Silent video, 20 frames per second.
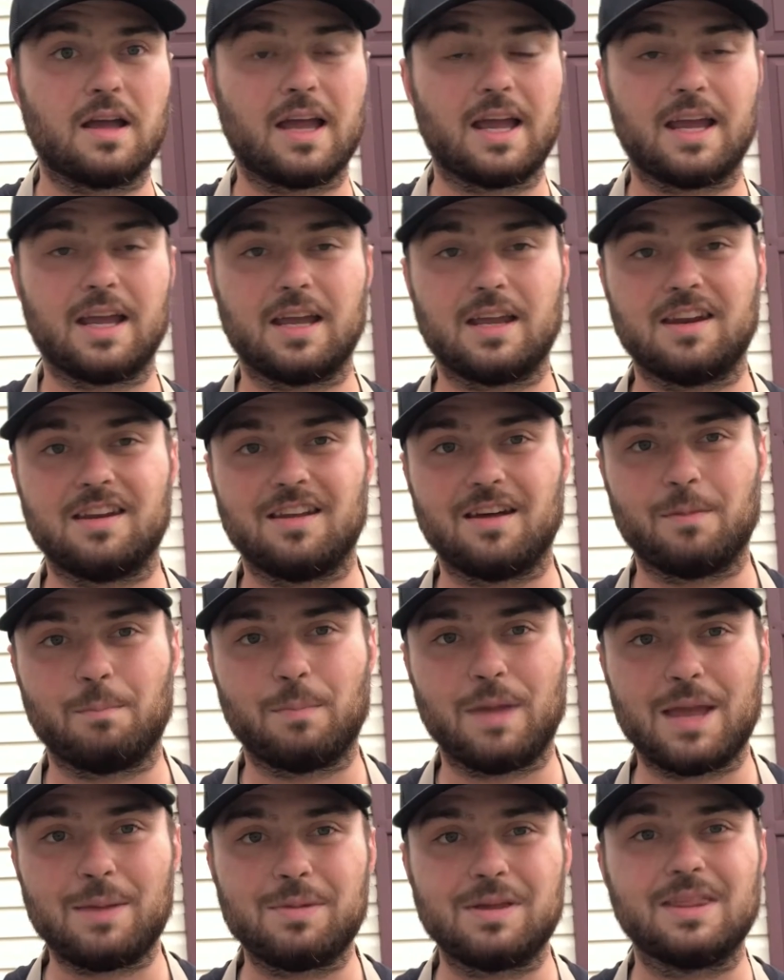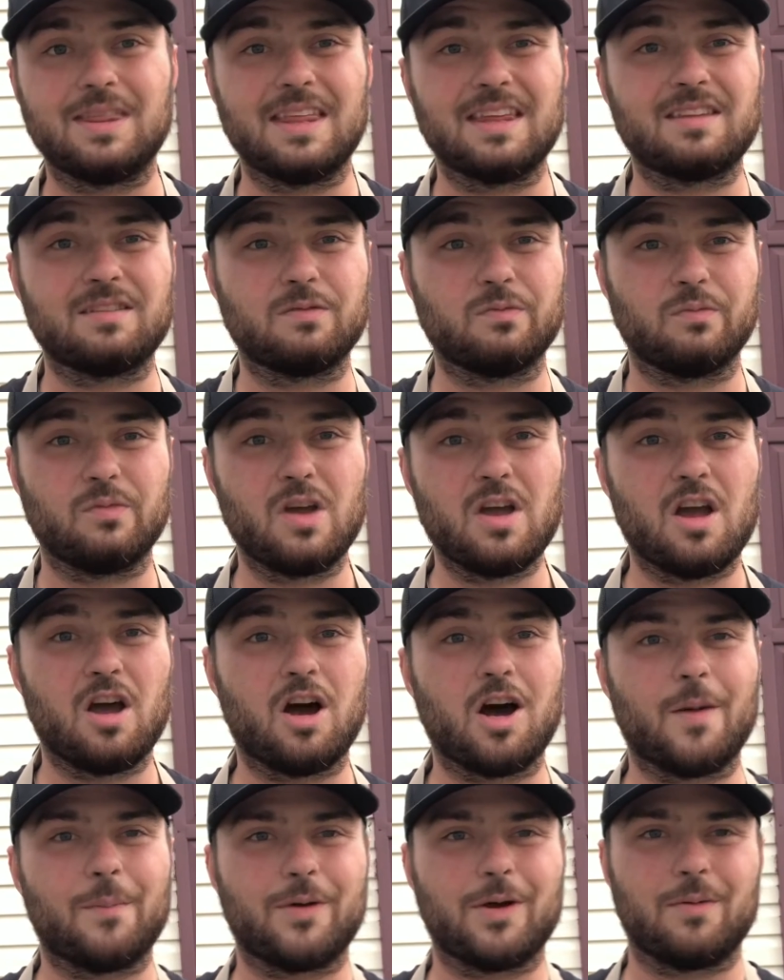And maybe this
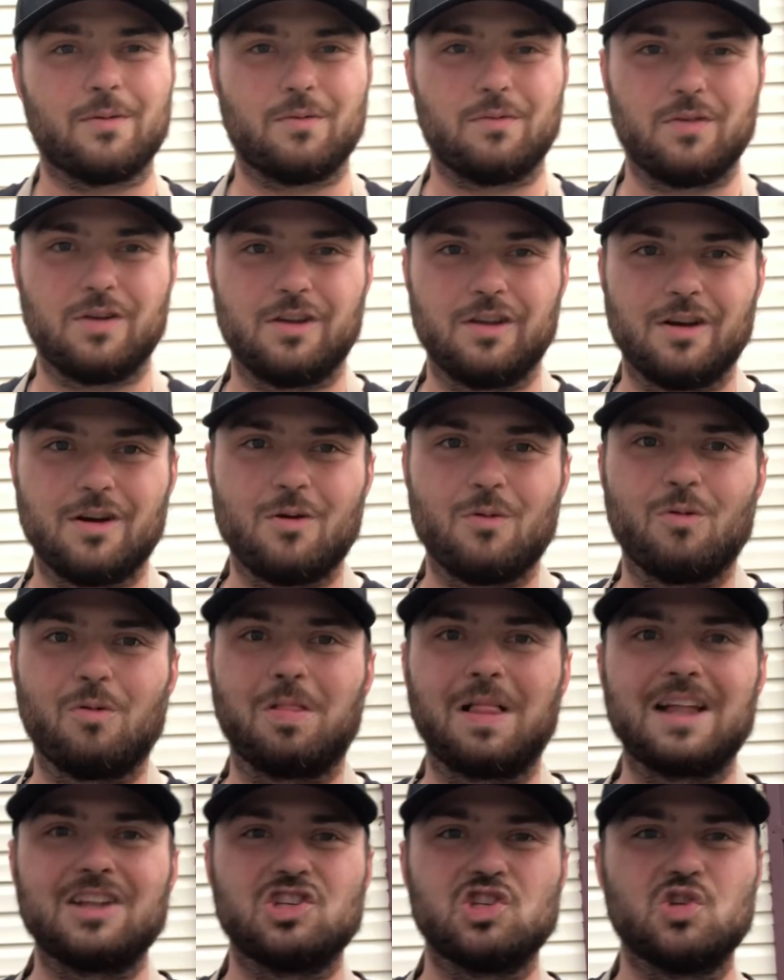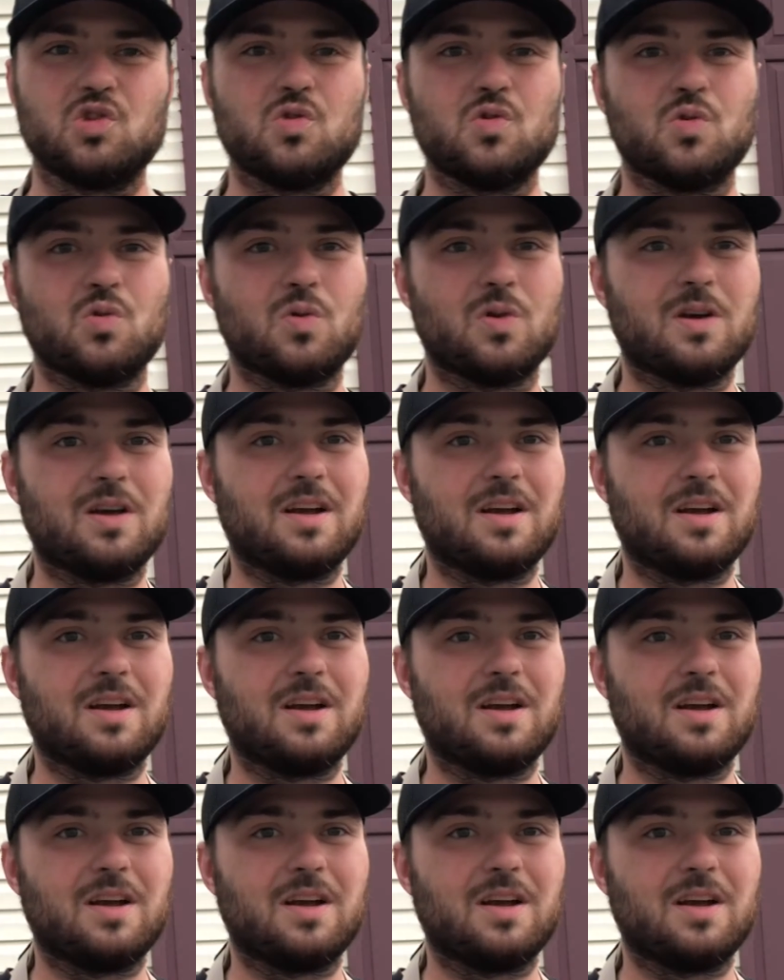upcoming video will let you